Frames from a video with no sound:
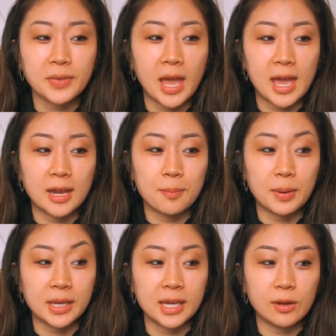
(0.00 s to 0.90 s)
and
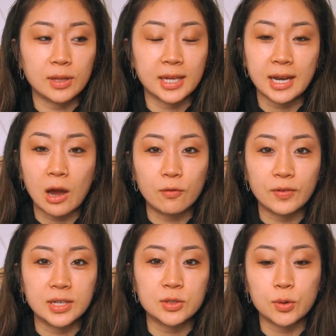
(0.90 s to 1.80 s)
picking out like an
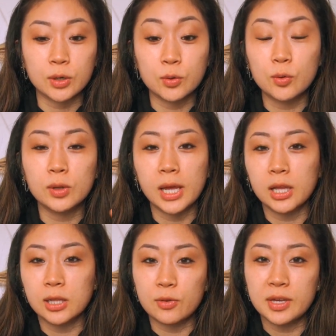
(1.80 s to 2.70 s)
outfit or a cool like
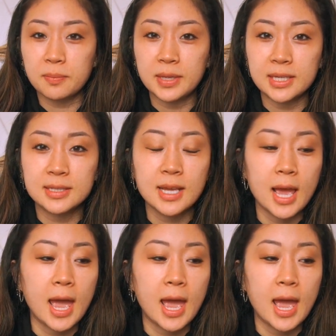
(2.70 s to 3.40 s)
clothing piece